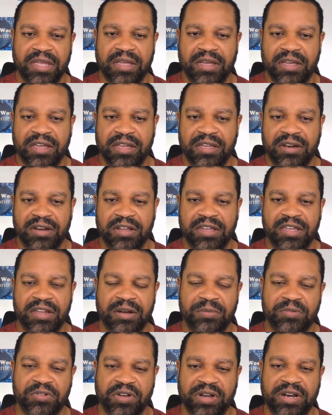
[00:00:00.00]
And again,
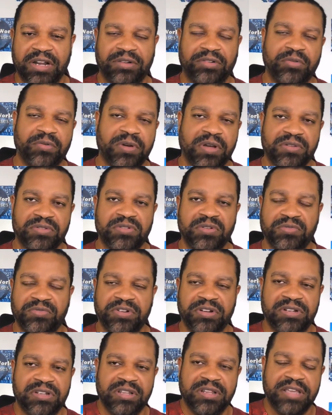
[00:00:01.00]
I'm trying not to cross
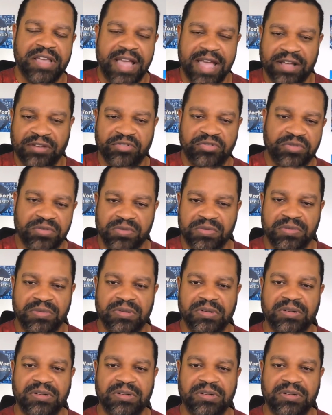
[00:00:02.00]
over into the actual